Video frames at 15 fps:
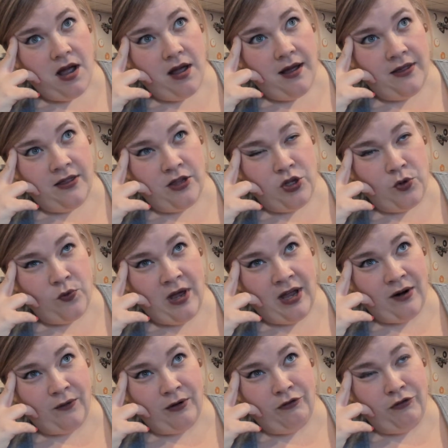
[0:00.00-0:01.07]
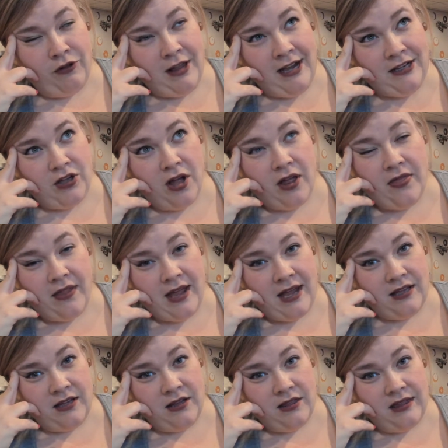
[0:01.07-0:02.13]
and then you kind of reflect on that
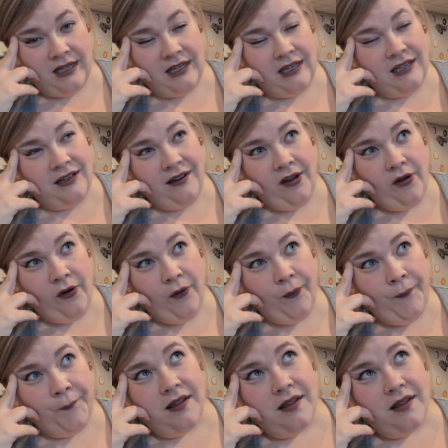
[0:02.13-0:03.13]
and you think, you